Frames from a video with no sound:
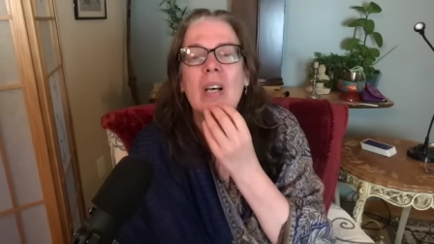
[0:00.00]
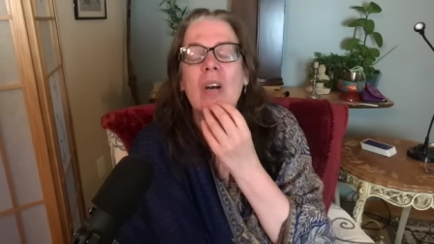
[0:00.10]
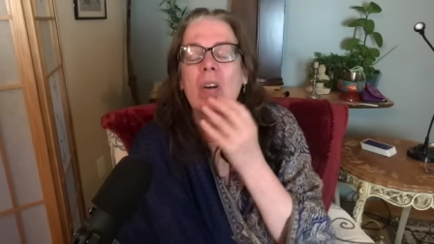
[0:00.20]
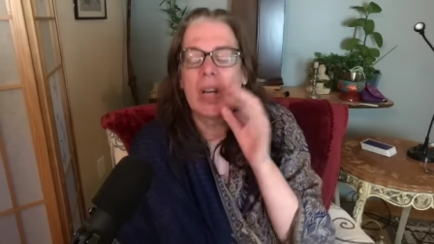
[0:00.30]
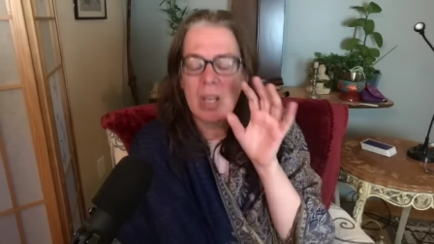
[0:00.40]

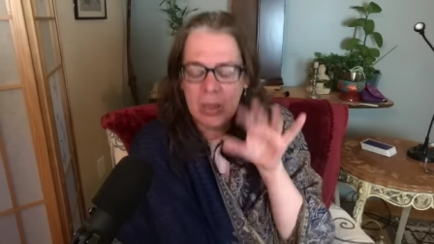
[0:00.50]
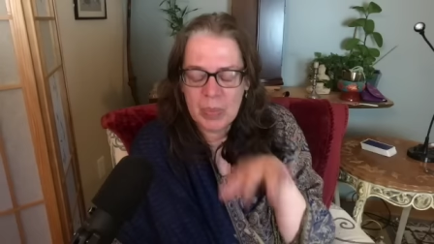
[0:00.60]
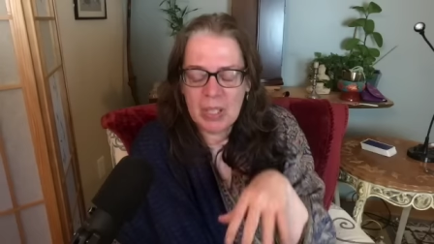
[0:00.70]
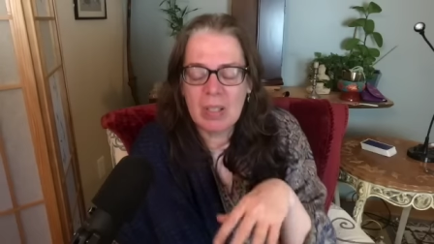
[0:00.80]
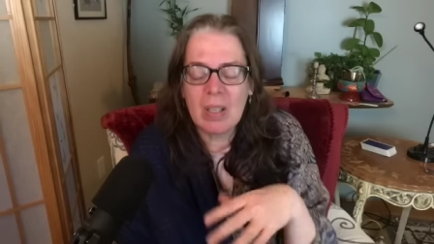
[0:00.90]
or I
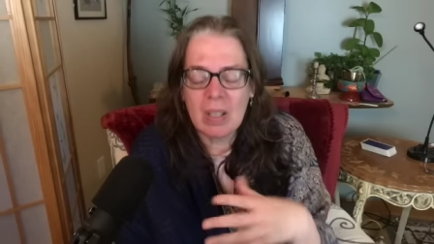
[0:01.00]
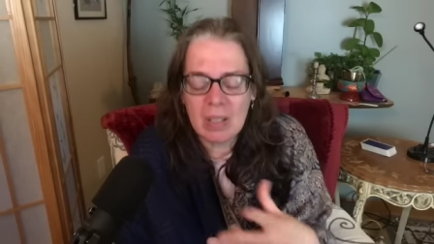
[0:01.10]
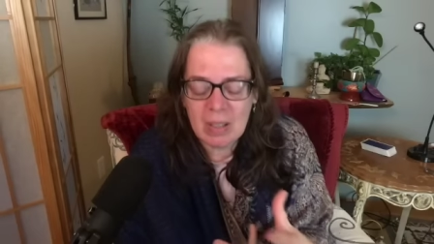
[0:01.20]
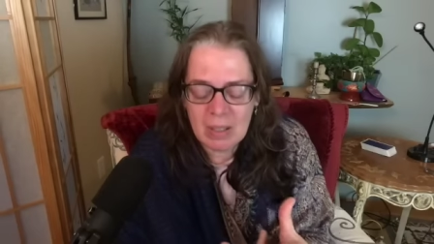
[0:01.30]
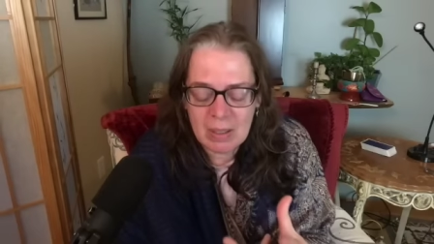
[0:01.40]
mean,
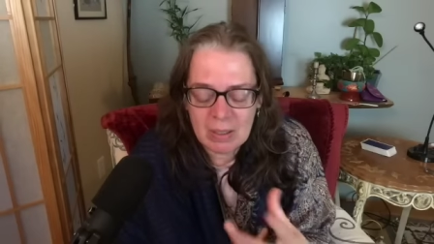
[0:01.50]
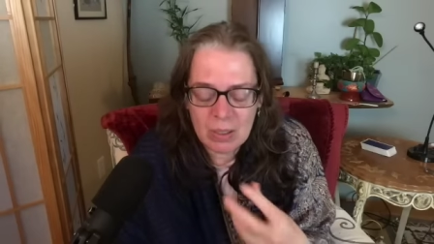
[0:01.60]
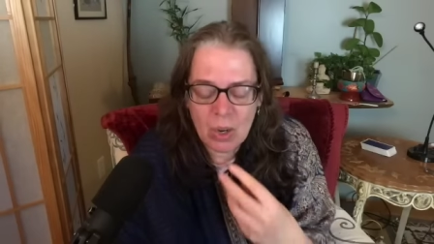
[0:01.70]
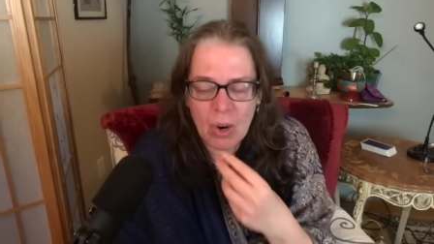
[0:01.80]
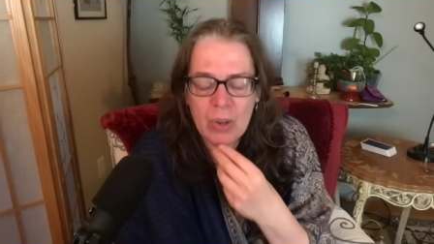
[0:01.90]
uh,
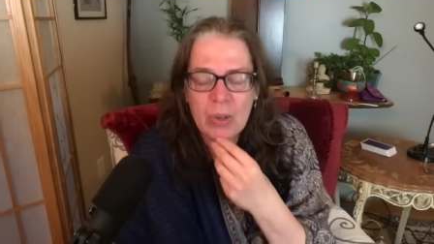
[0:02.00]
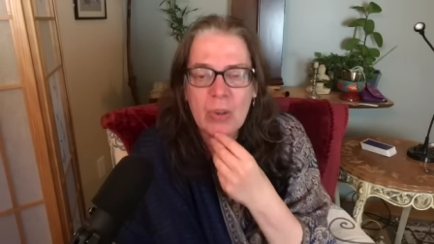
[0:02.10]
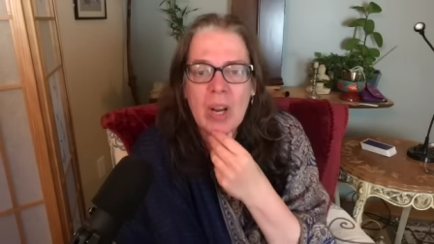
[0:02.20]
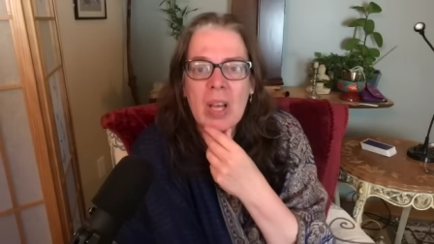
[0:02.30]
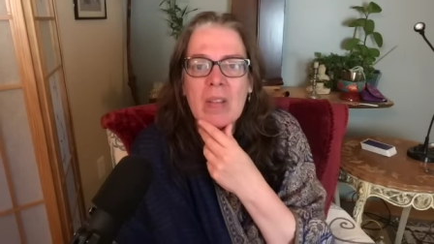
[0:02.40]

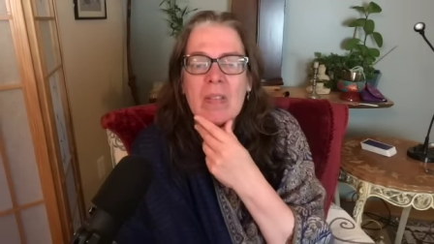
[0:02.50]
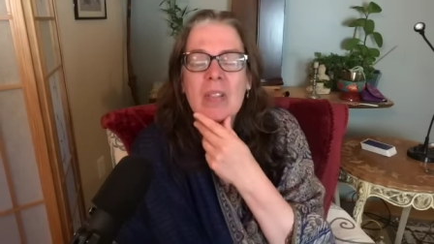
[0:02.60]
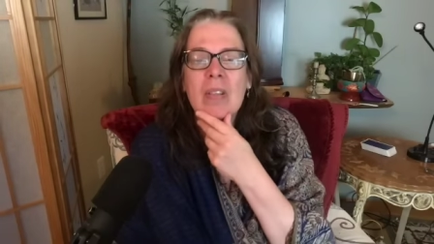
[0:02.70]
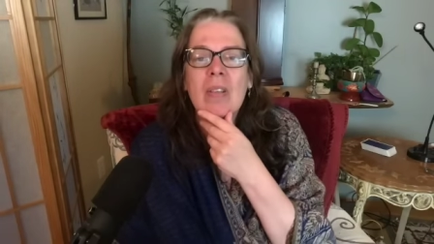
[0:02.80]
Carter and,